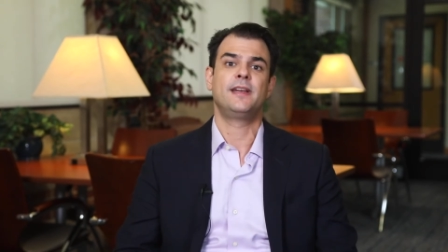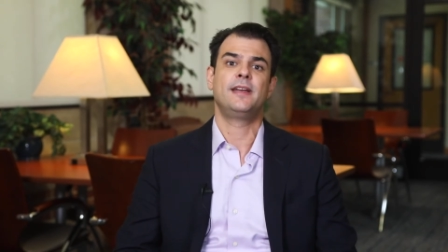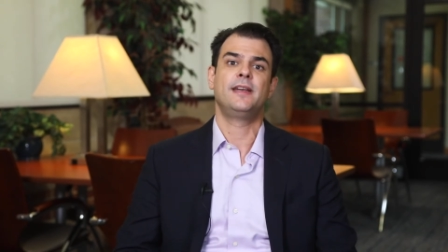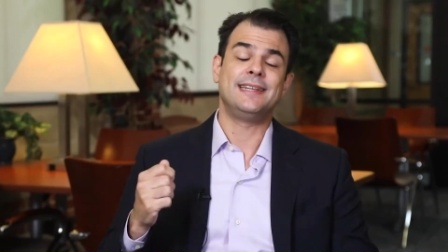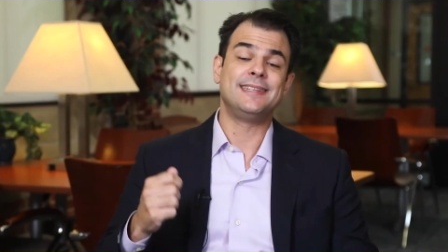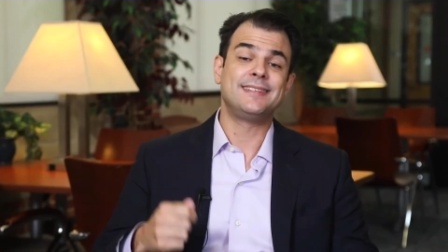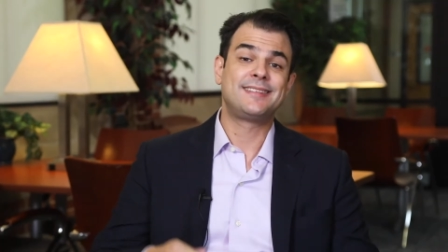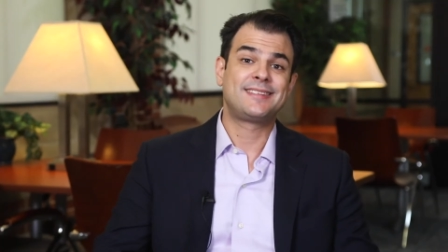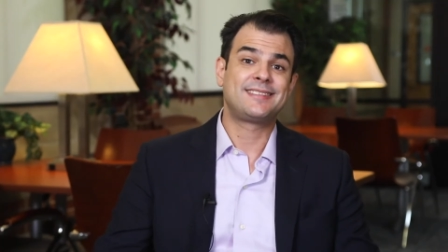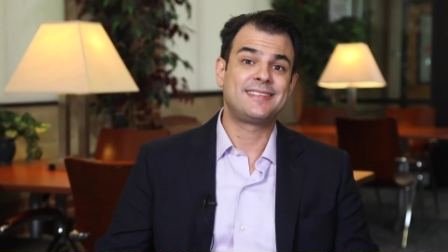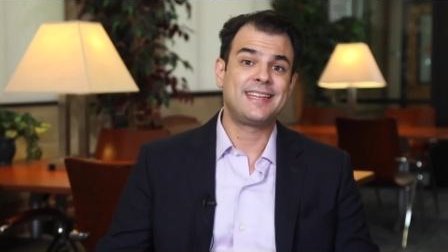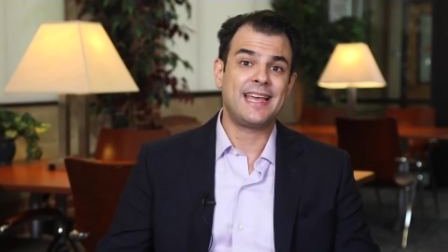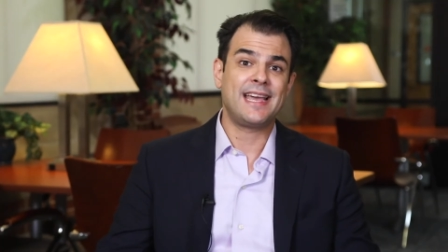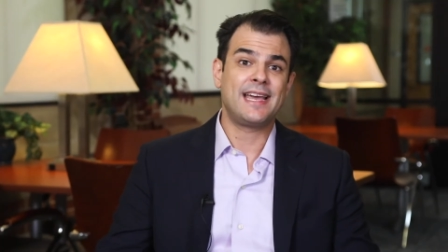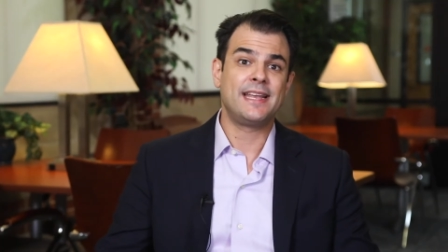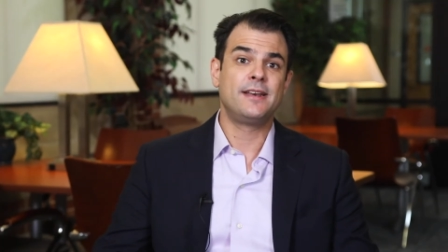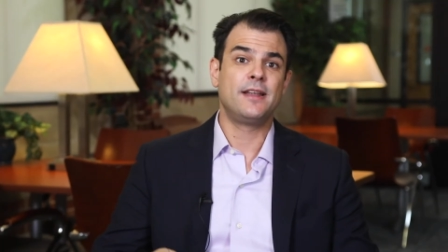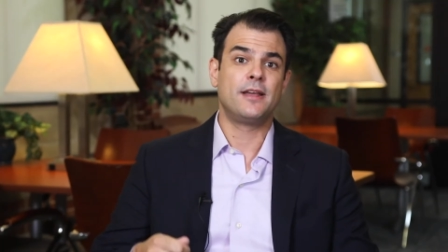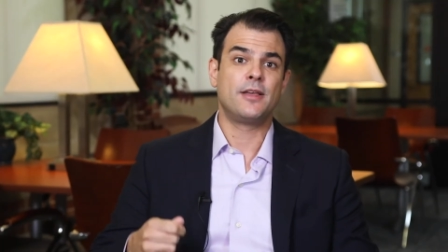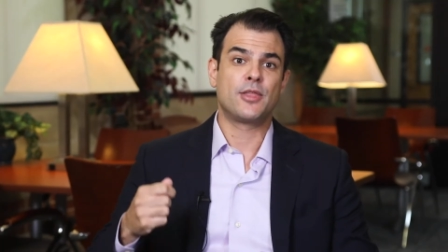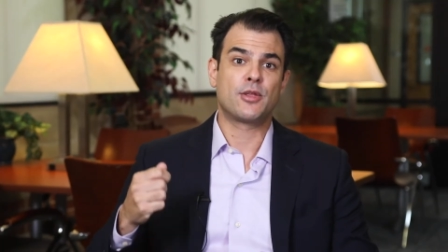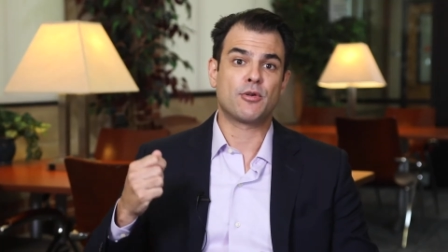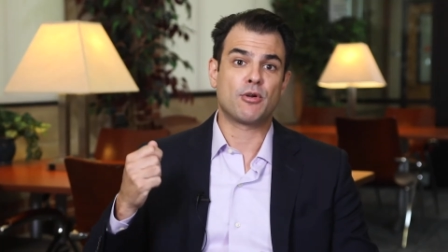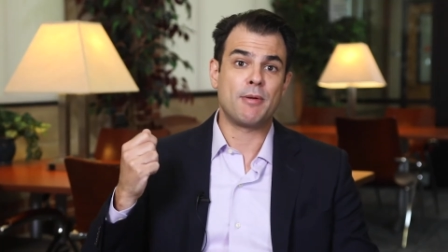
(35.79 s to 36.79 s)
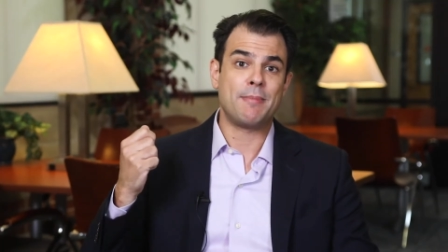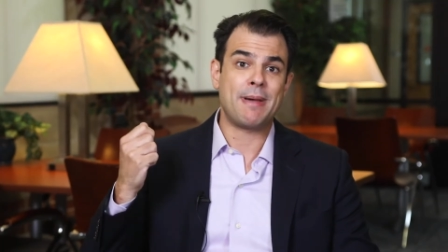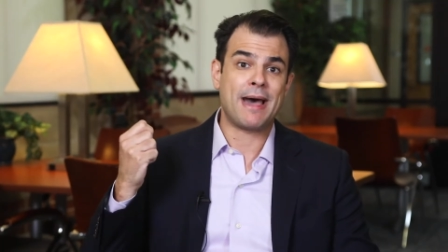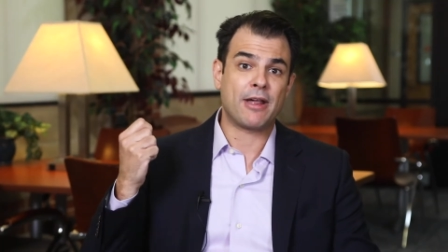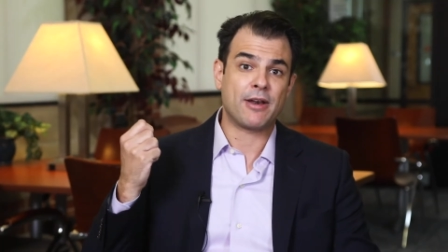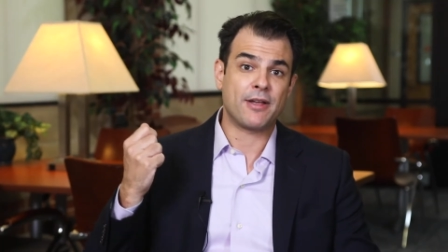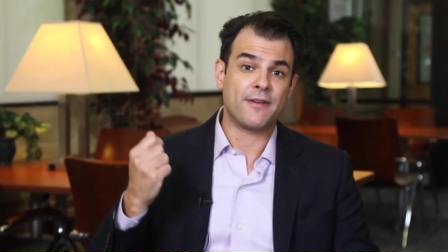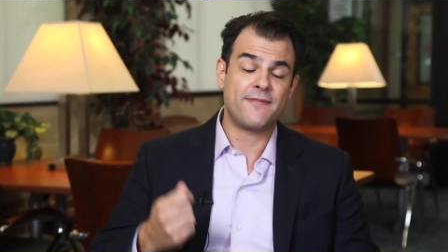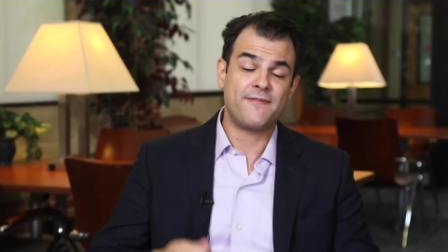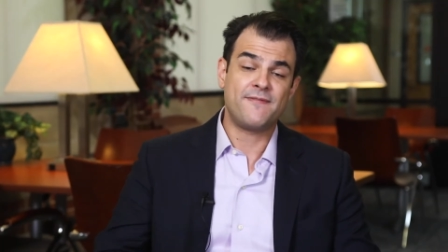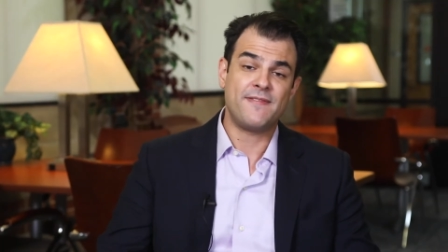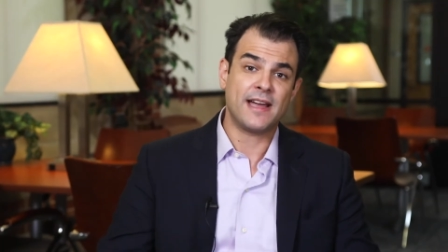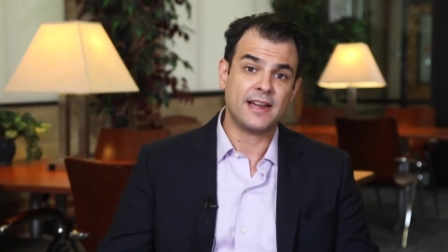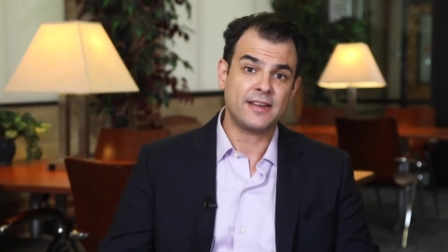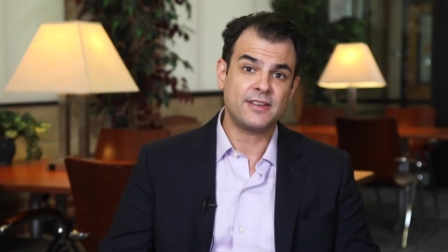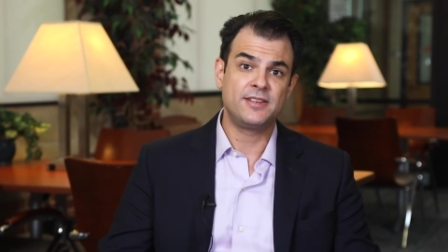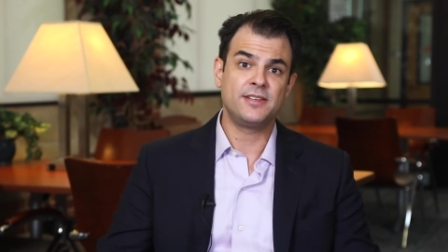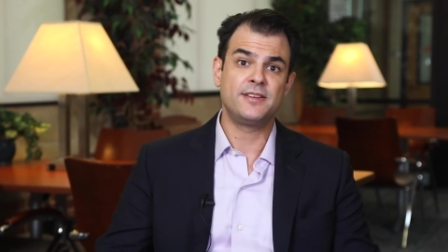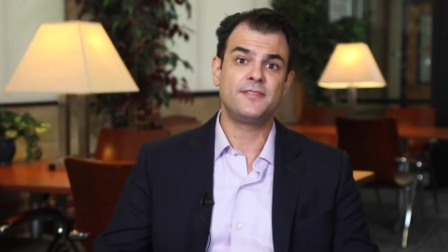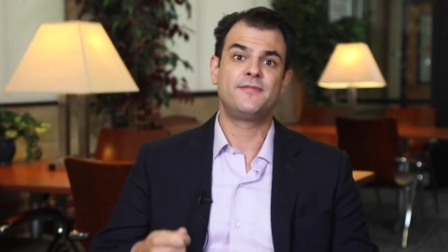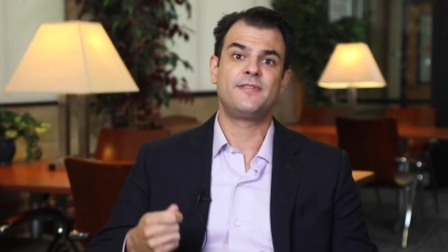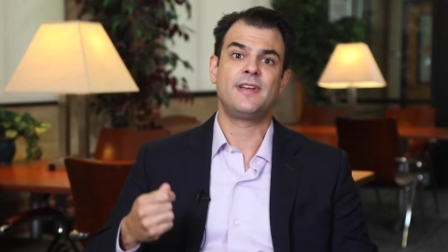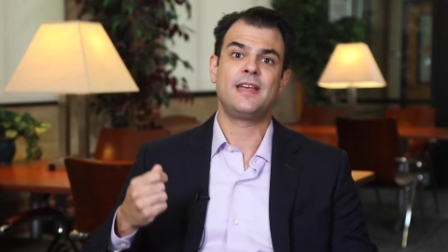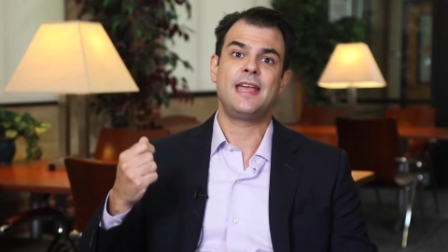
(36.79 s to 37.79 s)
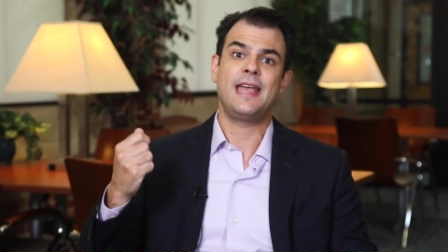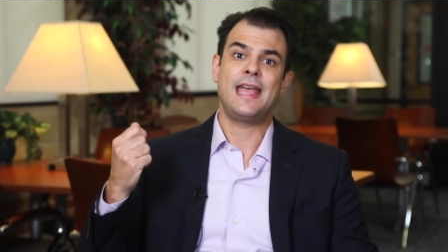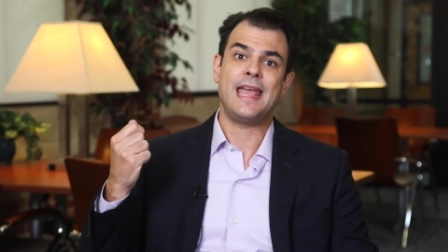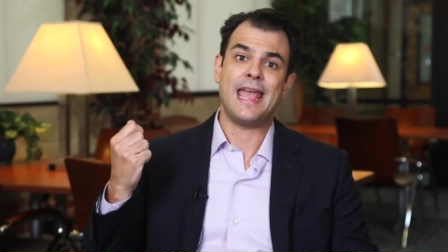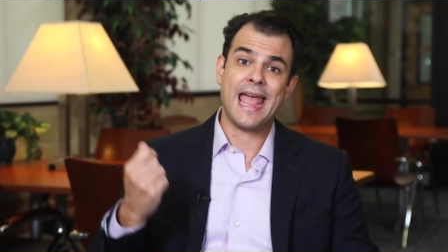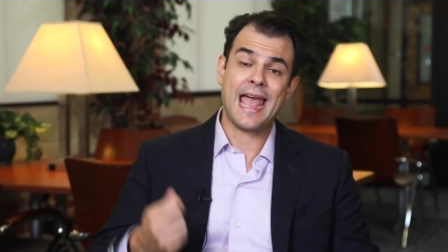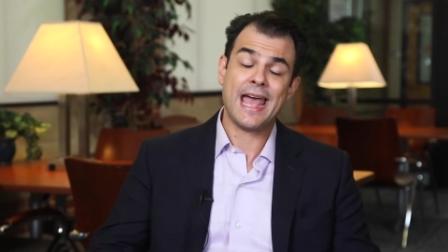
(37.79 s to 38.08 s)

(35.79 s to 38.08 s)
Instead, they're about effective,